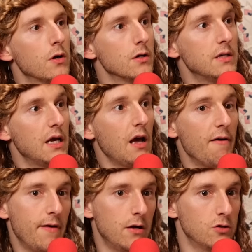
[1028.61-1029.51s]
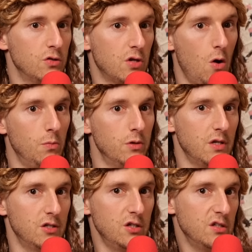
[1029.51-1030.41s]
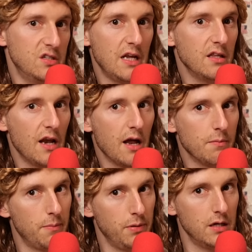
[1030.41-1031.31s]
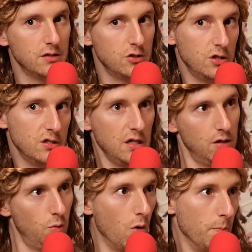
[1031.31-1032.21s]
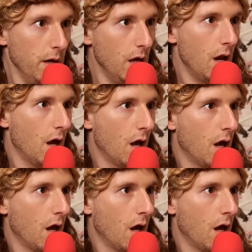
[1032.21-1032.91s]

went on a date. I found out she was homeless and she just stayed the night at my place and she just needed a warm bed.